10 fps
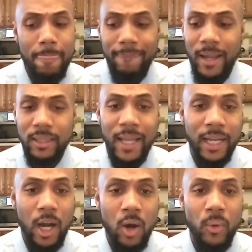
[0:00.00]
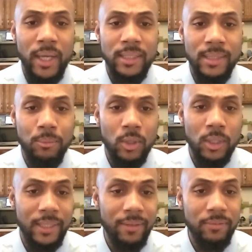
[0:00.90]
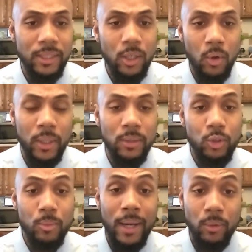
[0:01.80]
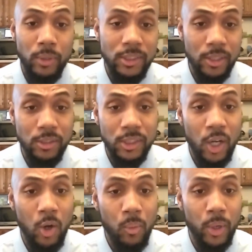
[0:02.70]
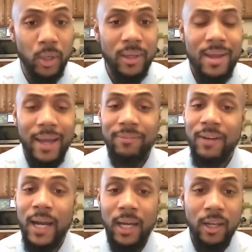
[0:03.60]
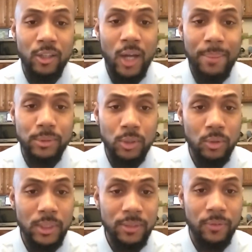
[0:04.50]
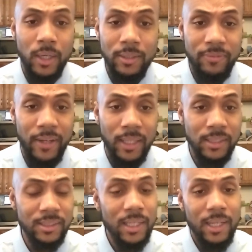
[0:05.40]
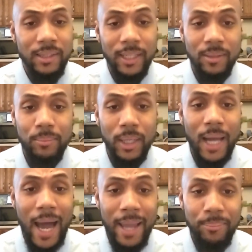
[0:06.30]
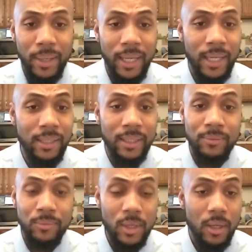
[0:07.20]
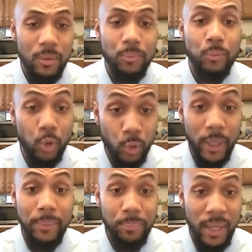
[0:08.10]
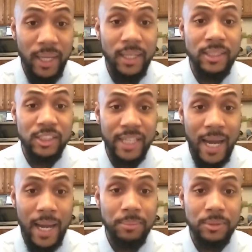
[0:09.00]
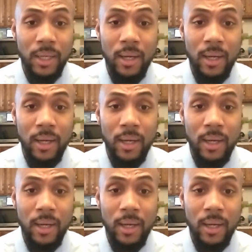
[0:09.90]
Like always, I'm going to definitely go and do my research and homework and find other opportunities for us felons. Nothing but high paying and great paying jobs,